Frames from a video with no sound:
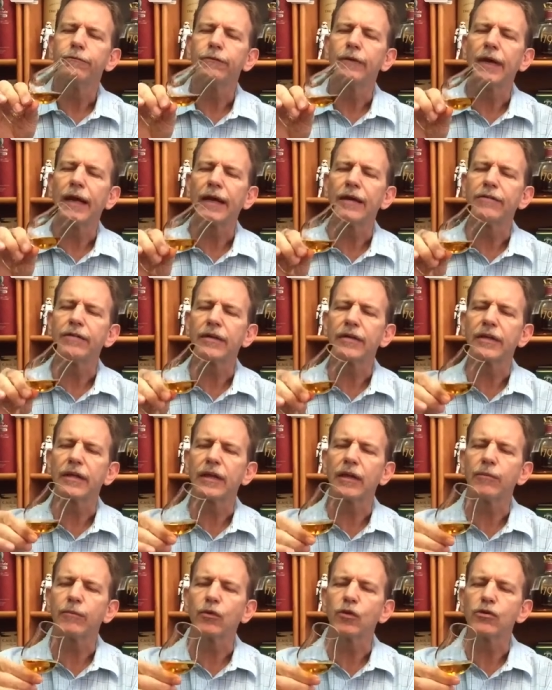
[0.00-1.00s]
flavor
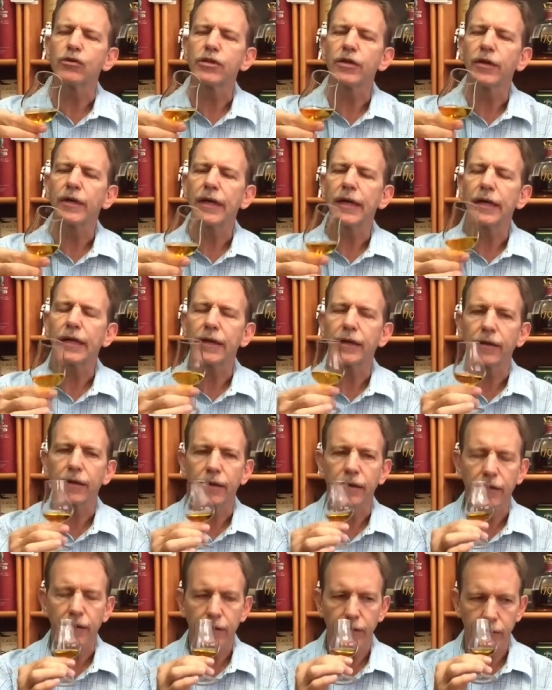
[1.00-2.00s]
that I'm also getting.